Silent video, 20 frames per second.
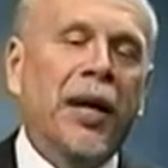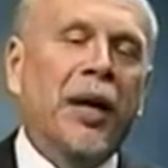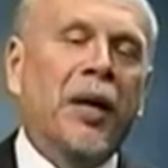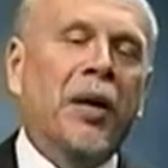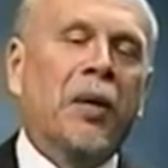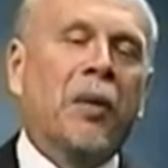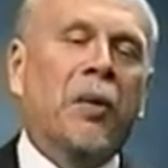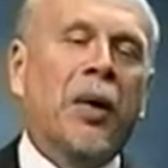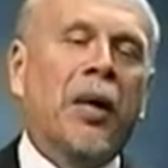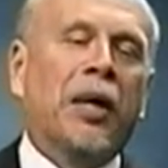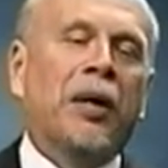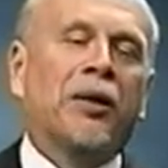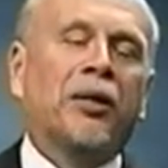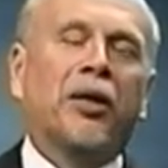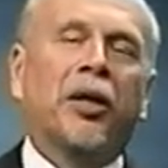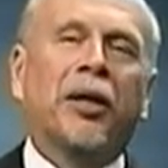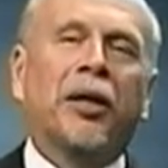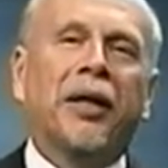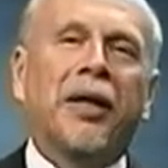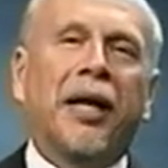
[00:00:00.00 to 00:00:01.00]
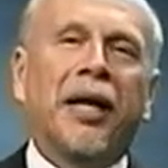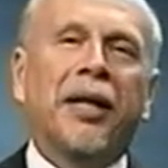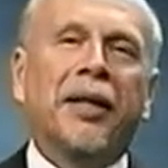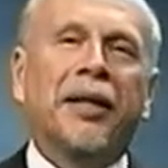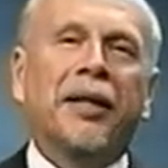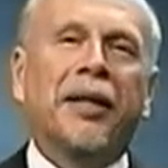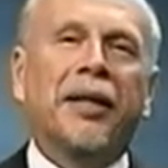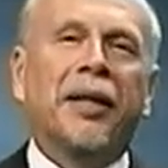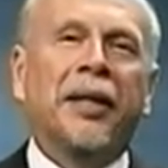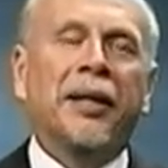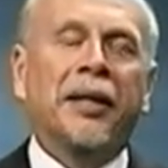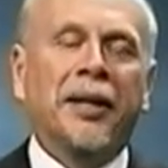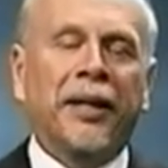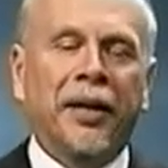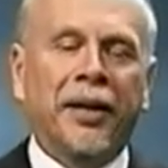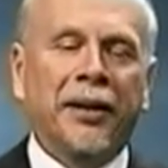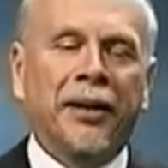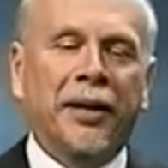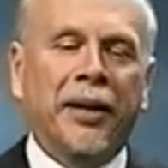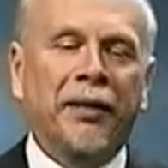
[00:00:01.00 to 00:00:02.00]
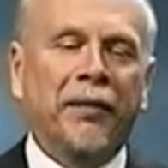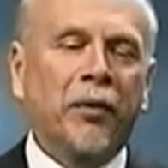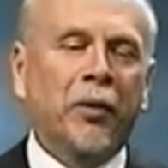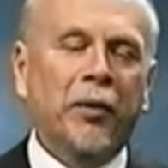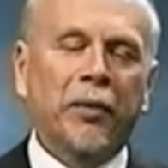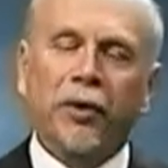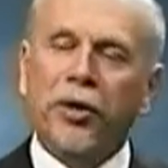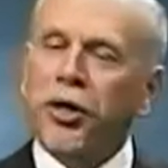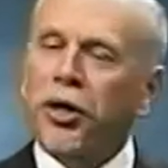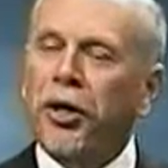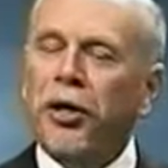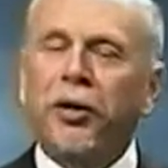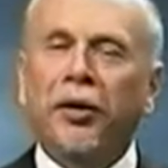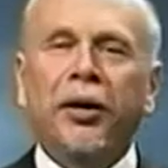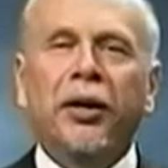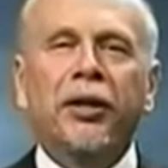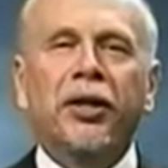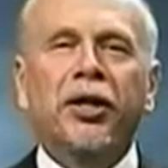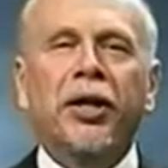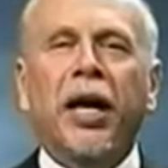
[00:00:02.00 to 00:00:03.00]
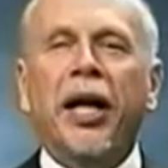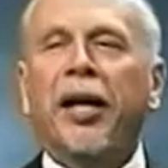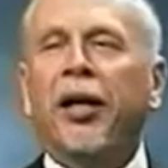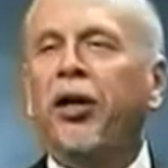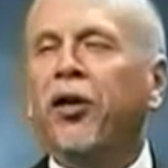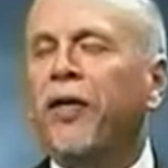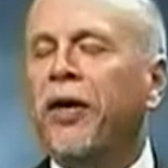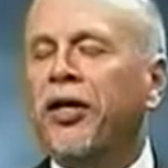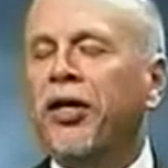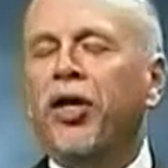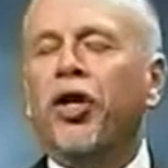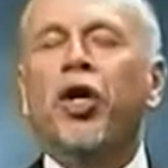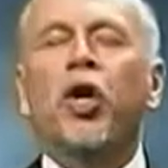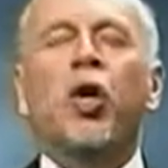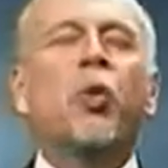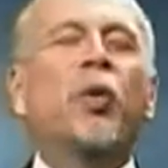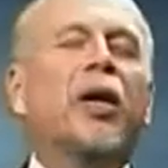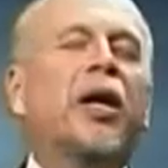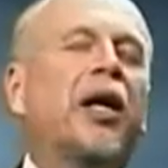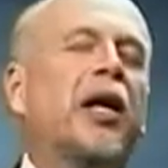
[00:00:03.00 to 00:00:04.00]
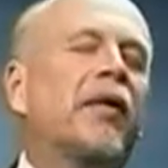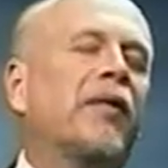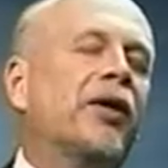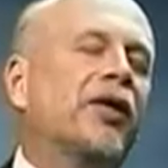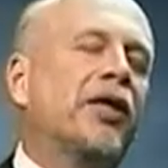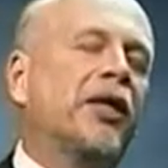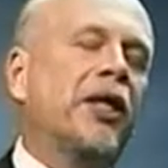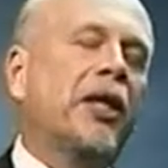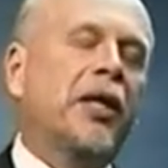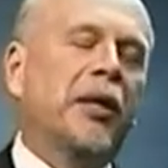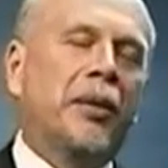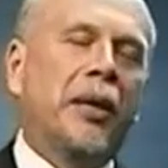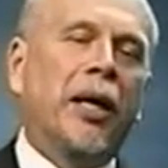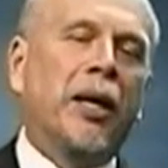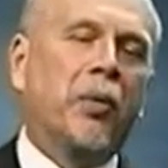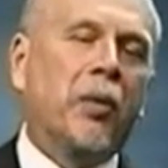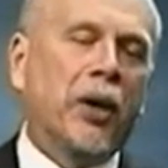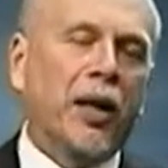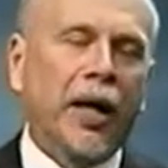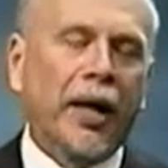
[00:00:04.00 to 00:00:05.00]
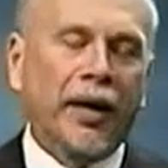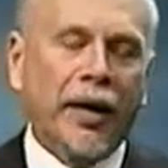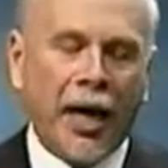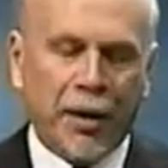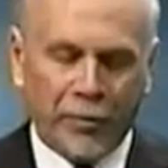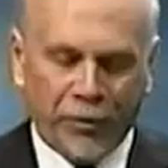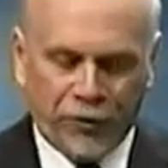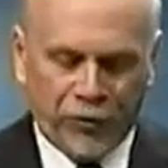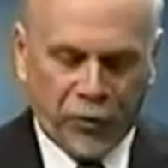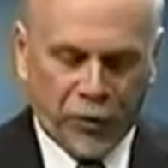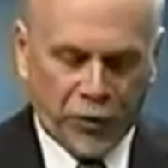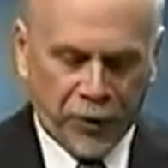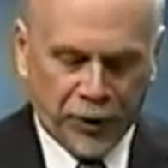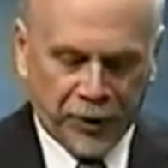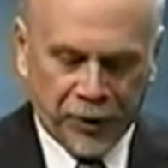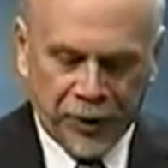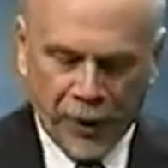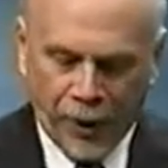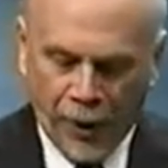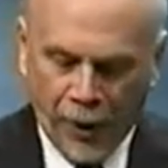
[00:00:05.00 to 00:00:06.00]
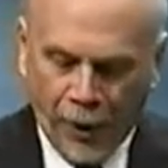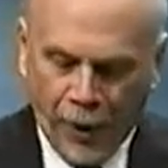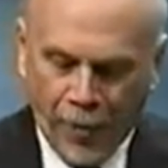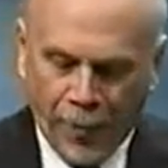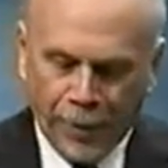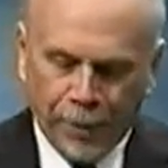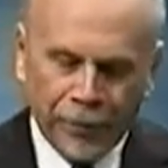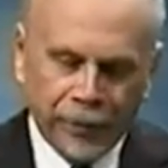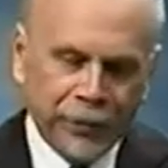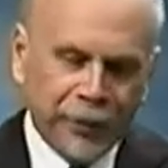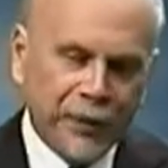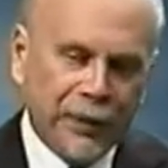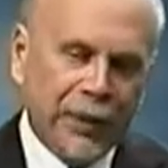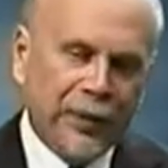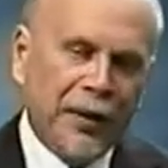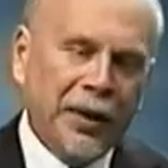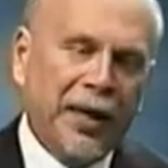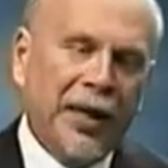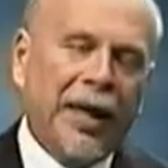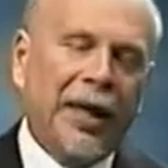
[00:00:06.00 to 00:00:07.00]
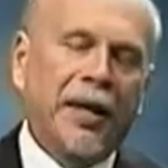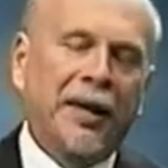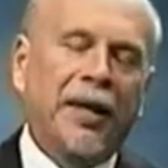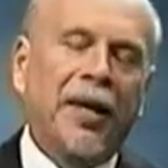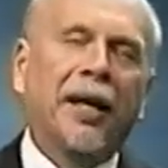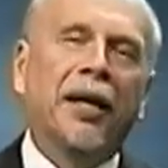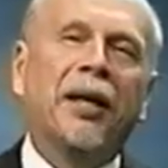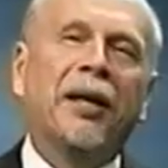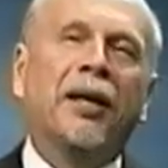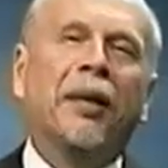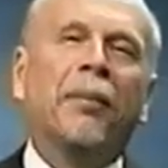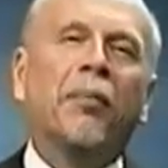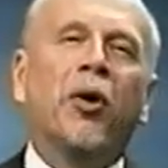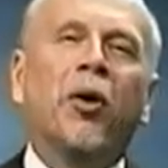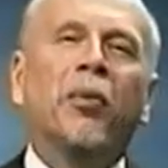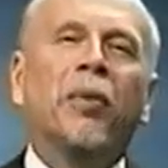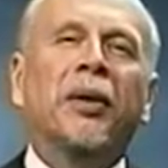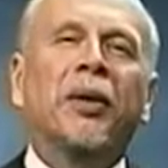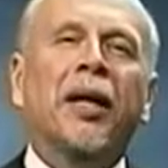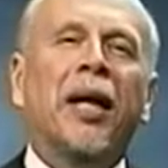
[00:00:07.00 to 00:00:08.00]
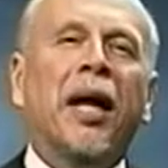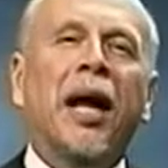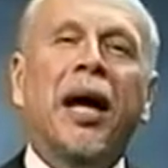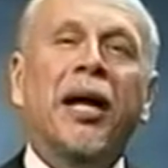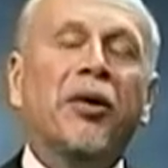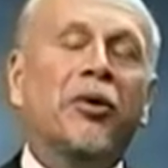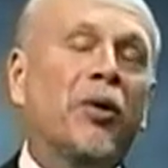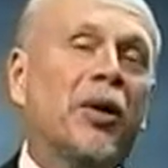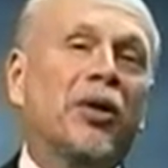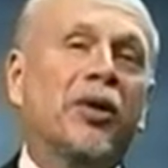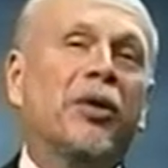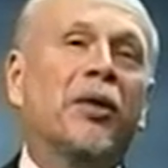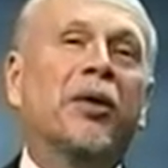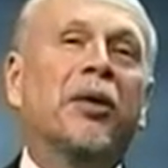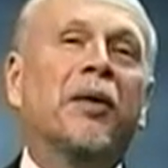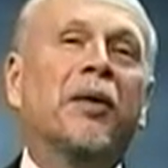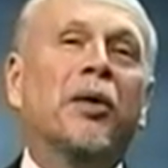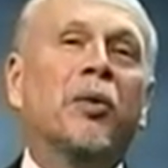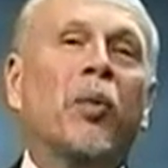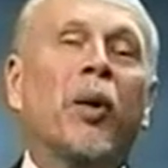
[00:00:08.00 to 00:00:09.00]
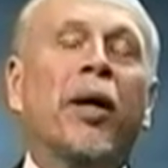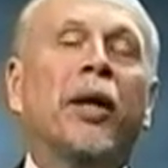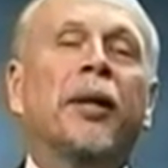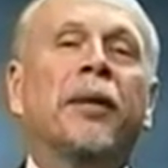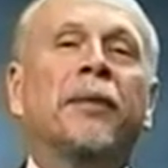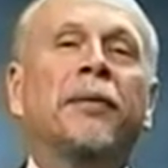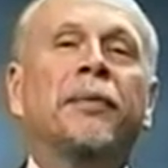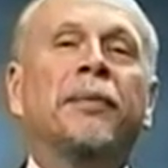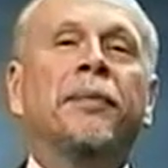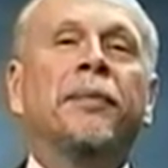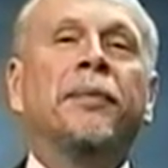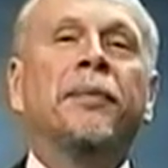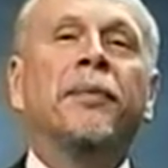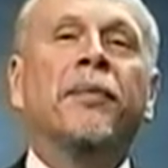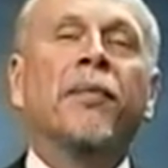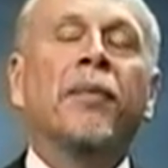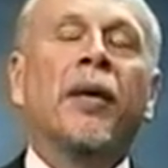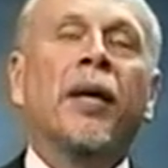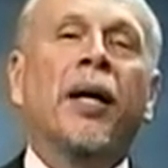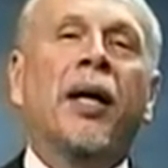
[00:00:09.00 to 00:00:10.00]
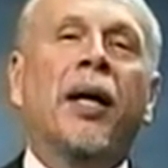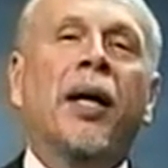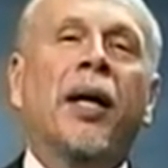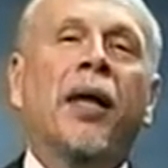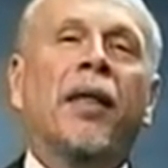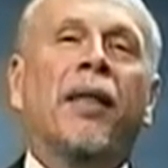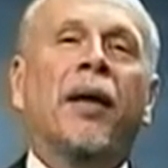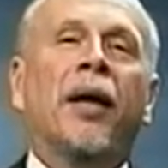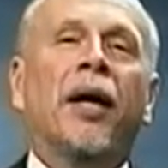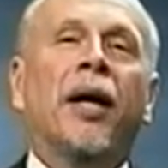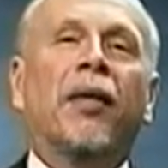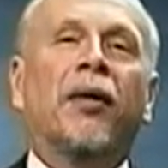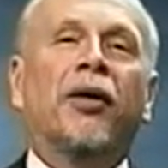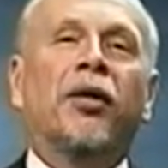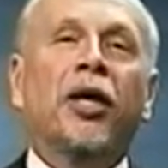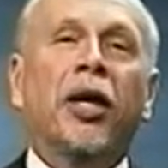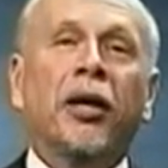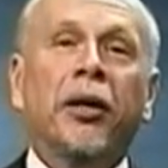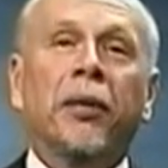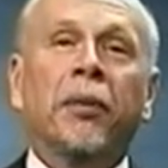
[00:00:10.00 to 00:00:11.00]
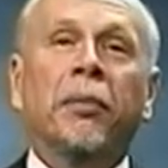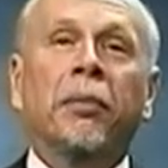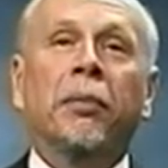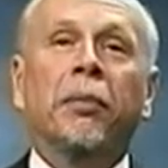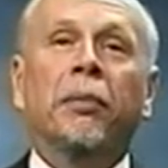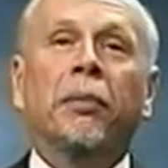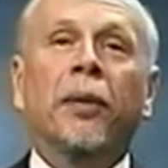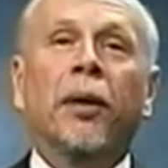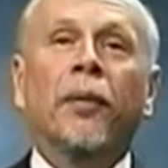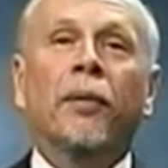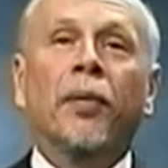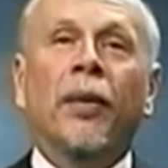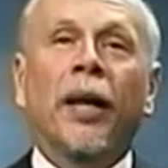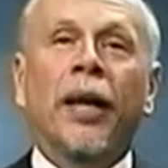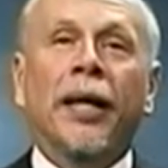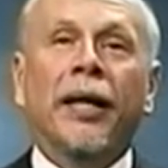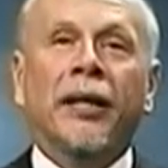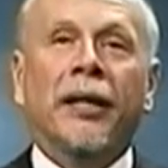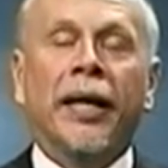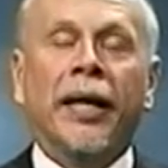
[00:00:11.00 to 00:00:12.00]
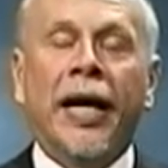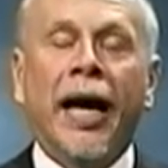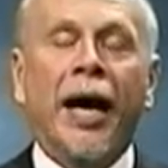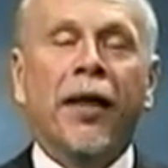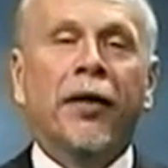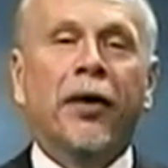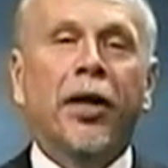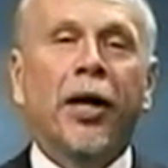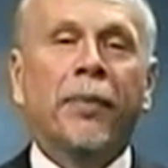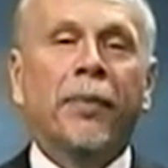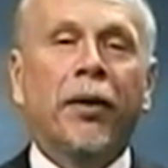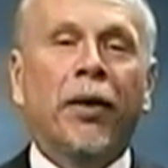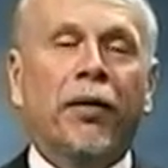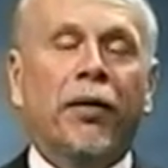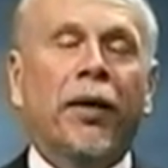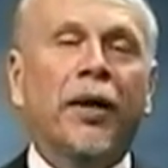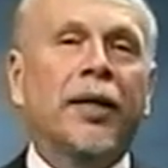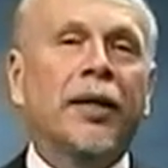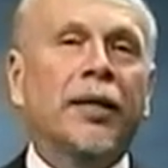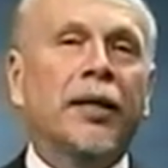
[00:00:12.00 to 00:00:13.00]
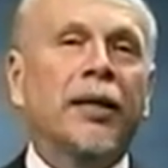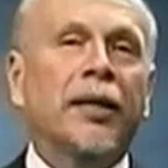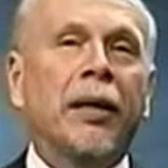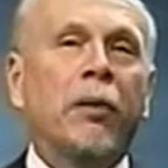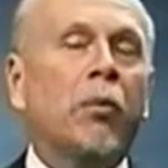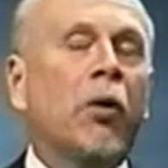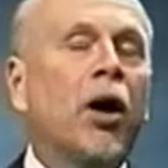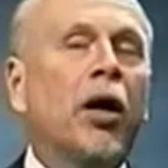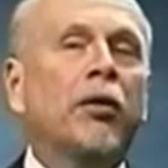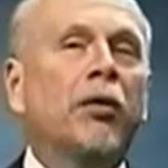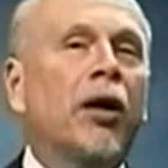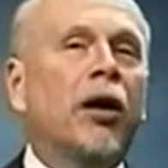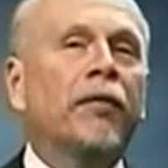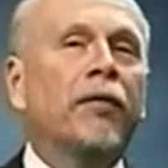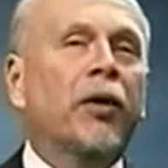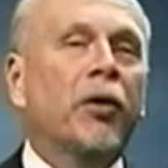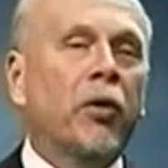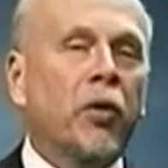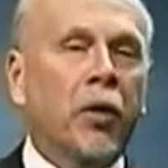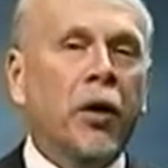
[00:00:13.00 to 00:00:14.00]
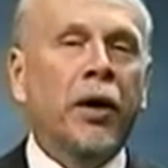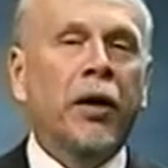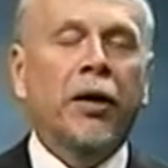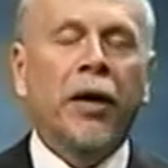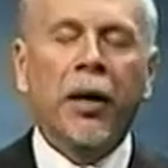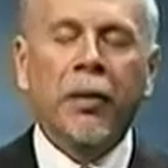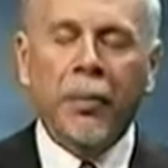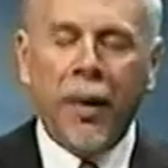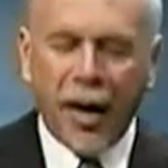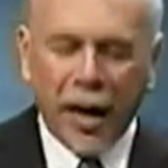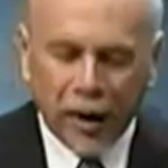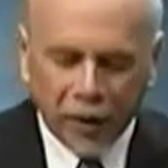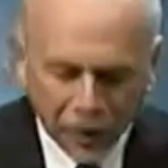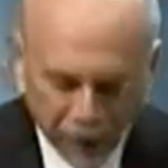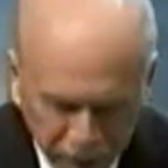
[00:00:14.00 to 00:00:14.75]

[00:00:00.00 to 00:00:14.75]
Well, you can guess everyone was cheering, standing ovation. No one had ever seen anyone like that before. And then the moment that I treasure was when the other team, as they gathered up their things and they walked off the court, they bowed